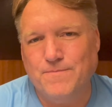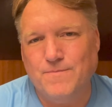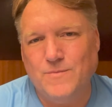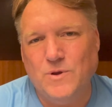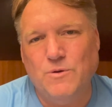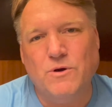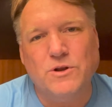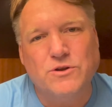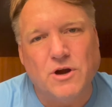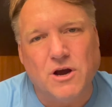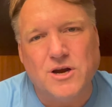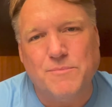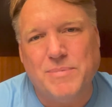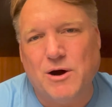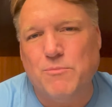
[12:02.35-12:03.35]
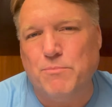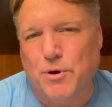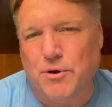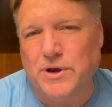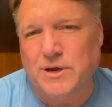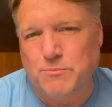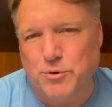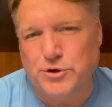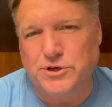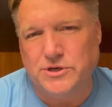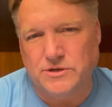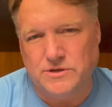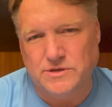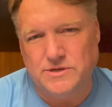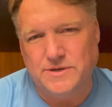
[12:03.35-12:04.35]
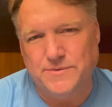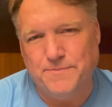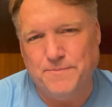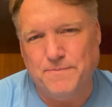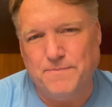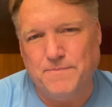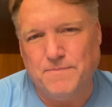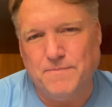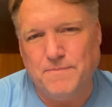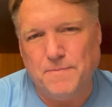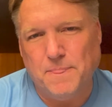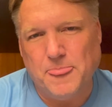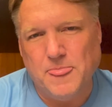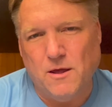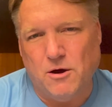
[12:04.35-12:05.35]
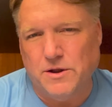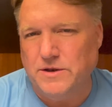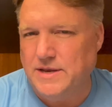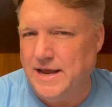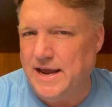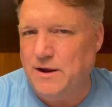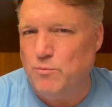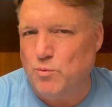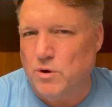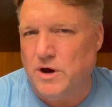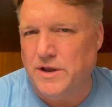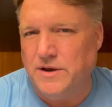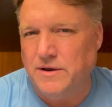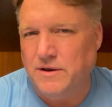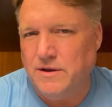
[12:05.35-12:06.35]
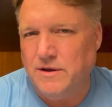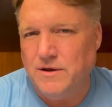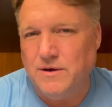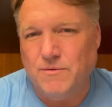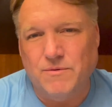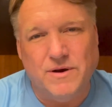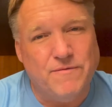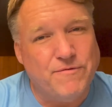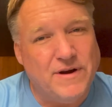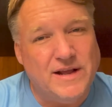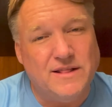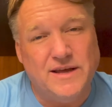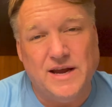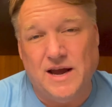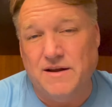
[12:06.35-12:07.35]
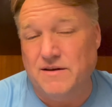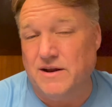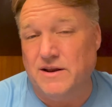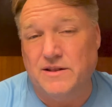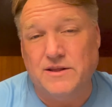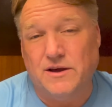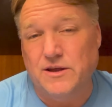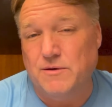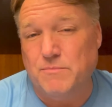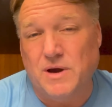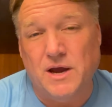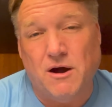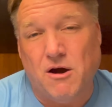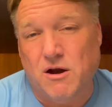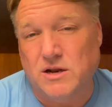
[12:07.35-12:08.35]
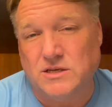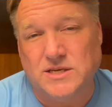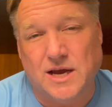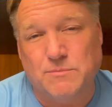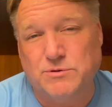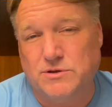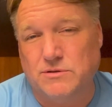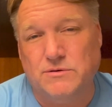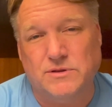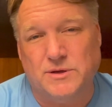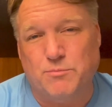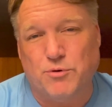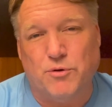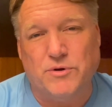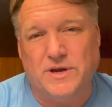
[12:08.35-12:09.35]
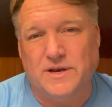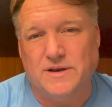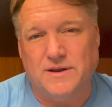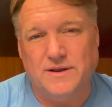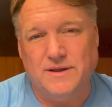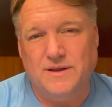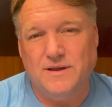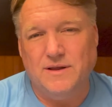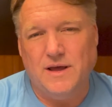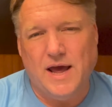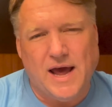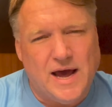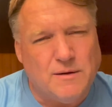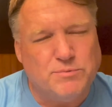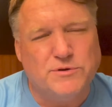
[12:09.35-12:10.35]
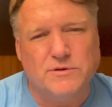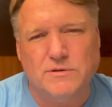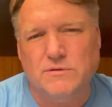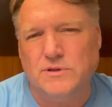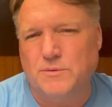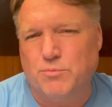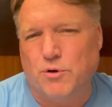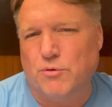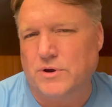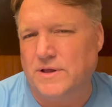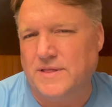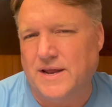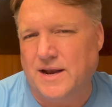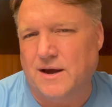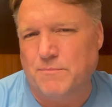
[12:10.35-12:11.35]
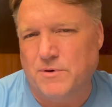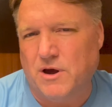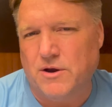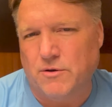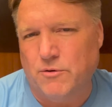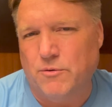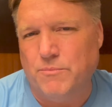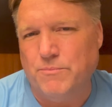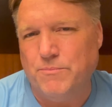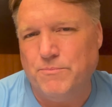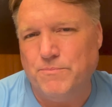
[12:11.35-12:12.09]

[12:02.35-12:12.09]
You want to talk about burning bushes? On day one, when frankly, I got to tell you, my heart is absolutely broken that I'm not home.